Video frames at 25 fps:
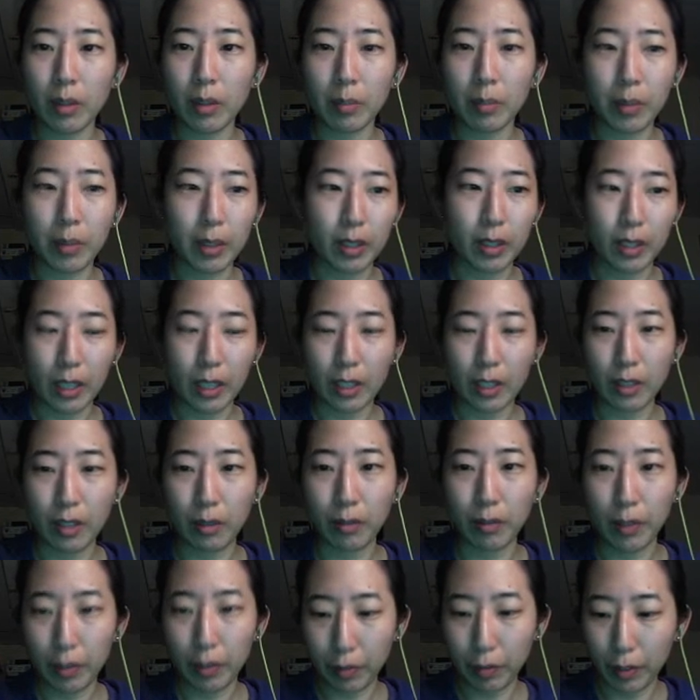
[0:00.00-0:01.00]
because that's no
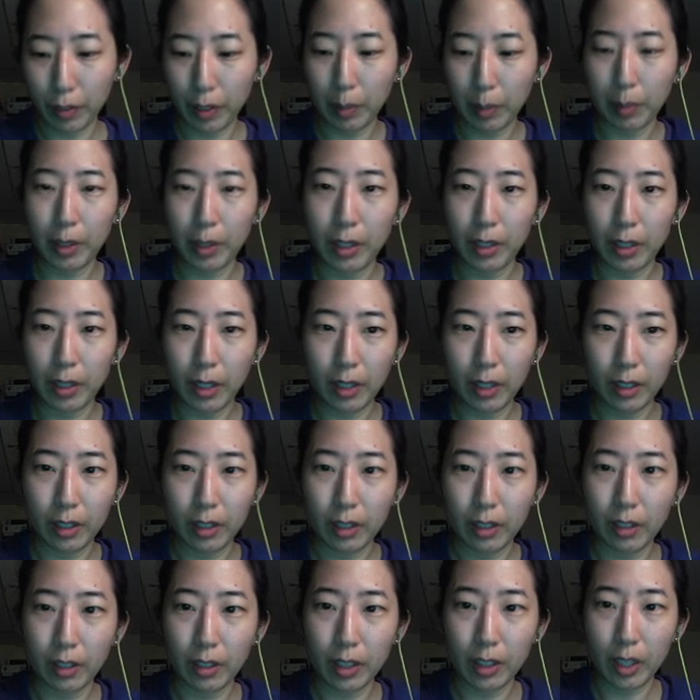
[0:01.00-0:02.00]
fun for anybody to
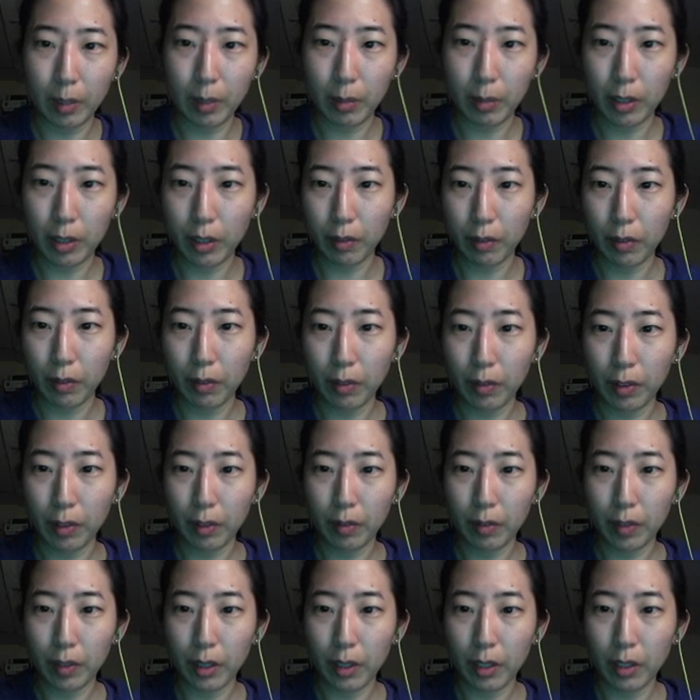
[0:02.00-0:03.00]
listen to the same stuff over and
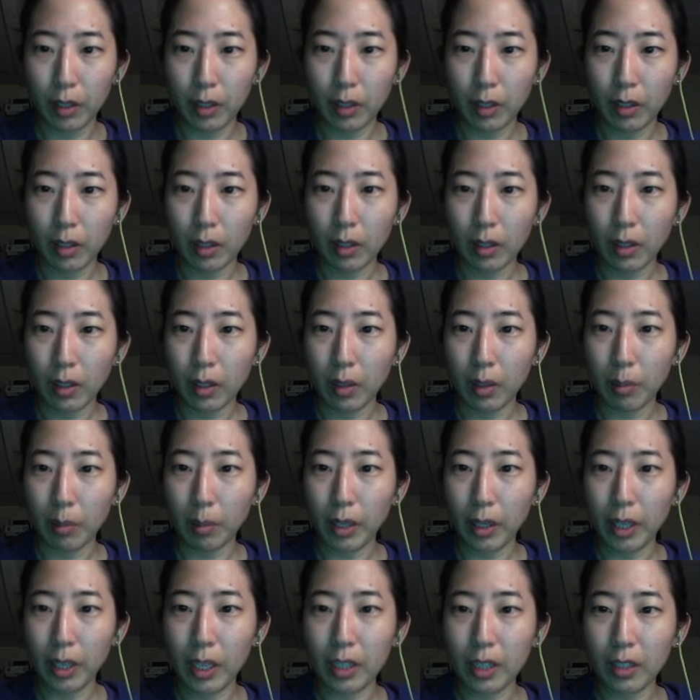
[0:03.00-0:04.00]
over again.
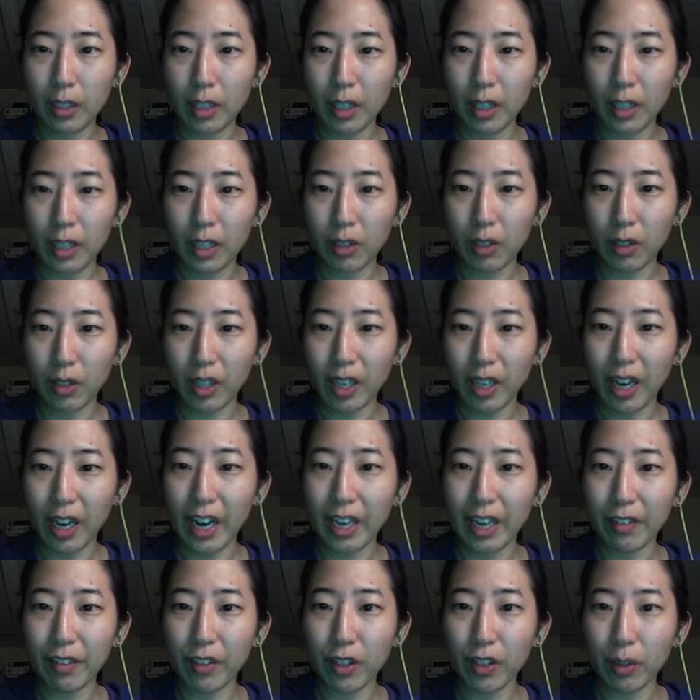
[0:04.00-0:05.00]
But as long as you can
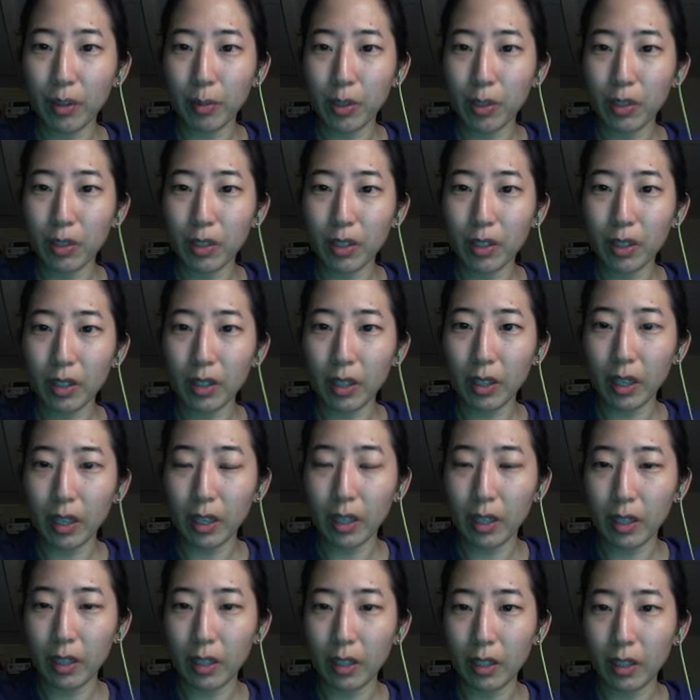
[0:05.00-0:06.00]
kind of hear music
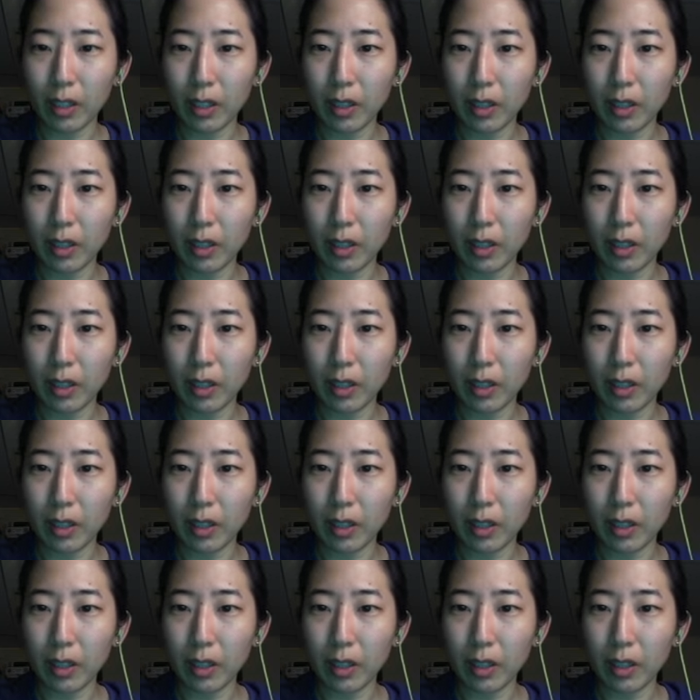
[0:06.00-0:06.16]
and